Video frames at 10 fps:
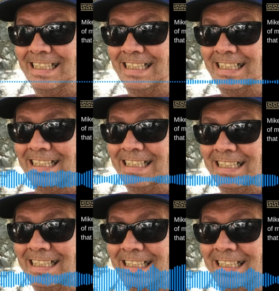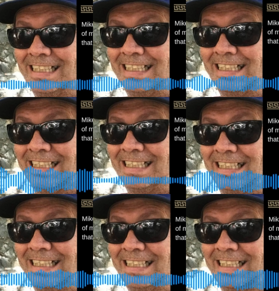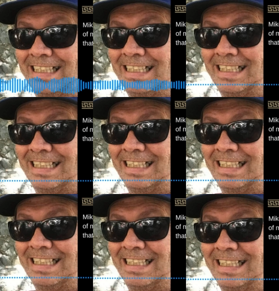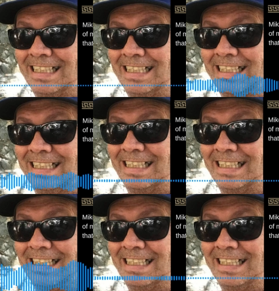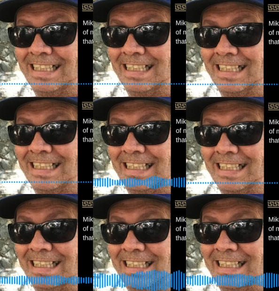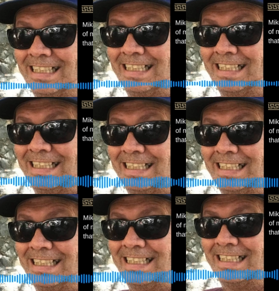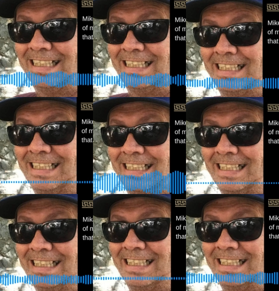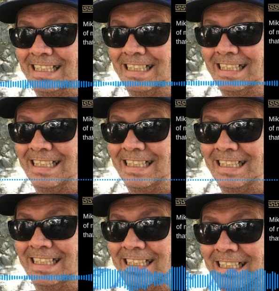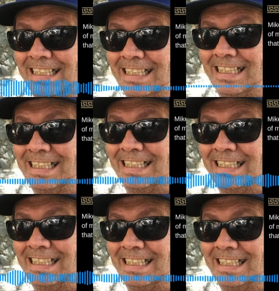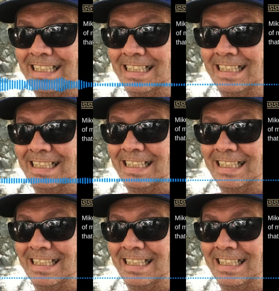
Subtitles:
Right, and you iron the rest out later. You get the deal you need in order to get the thing legalized. It just makes sense.